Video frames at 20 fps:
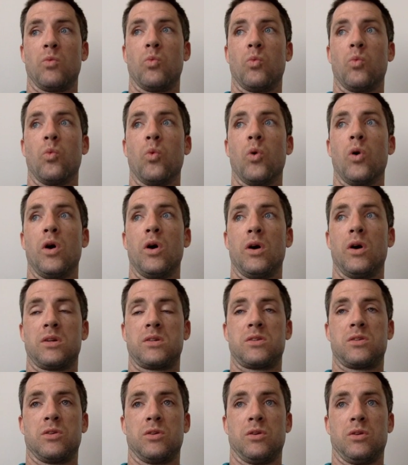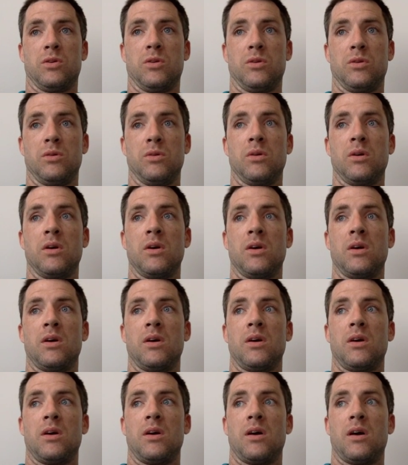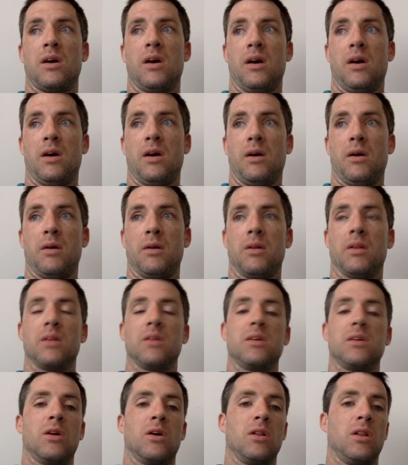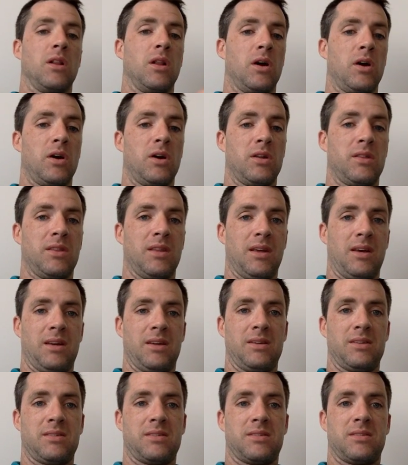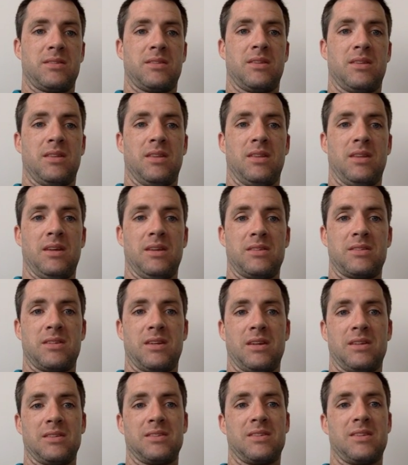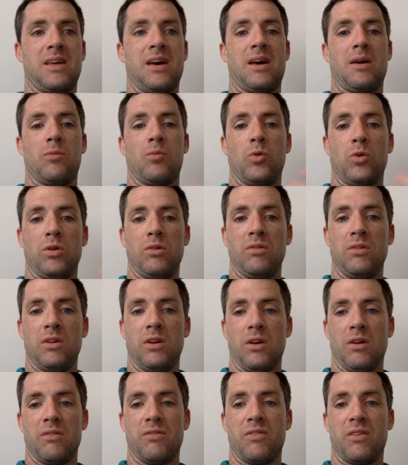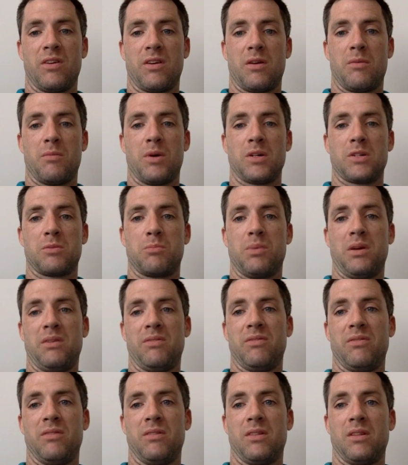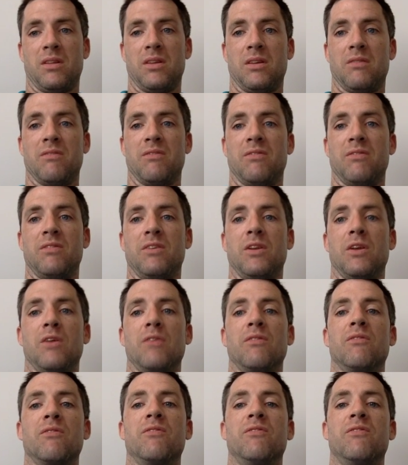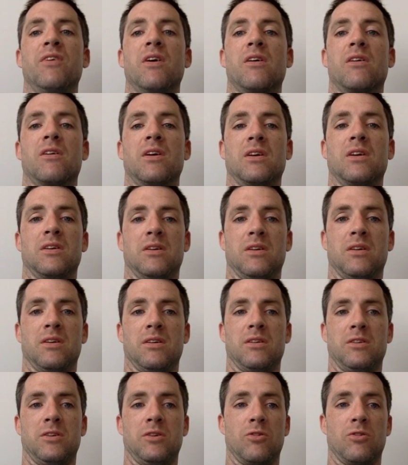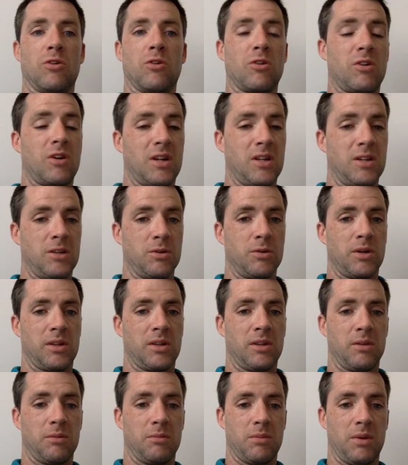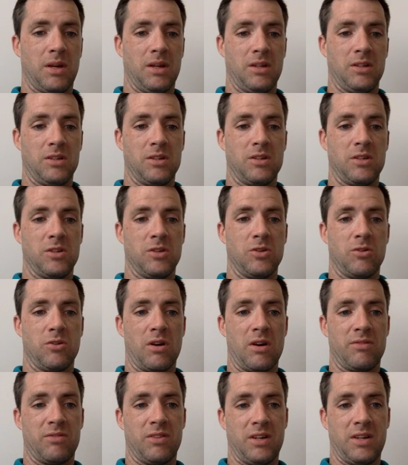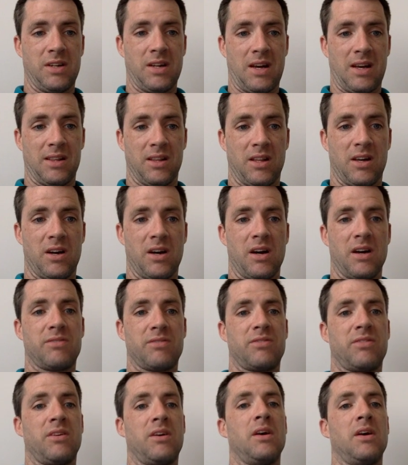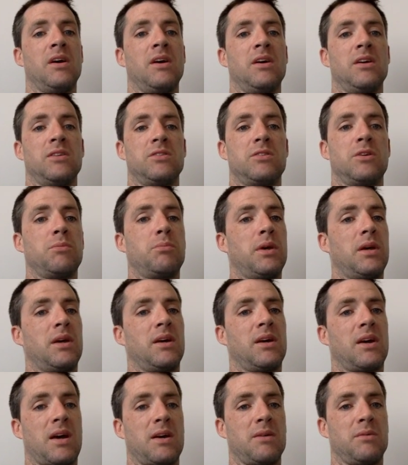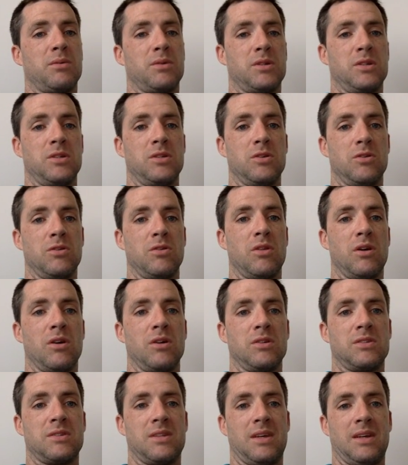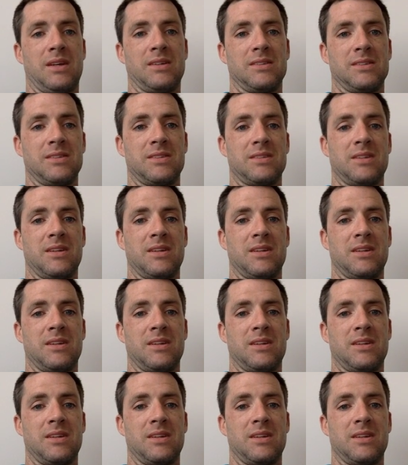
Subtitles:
were to, learn these things, they would, very much be, very, you're already doing them in your everyday life. So being able to do those things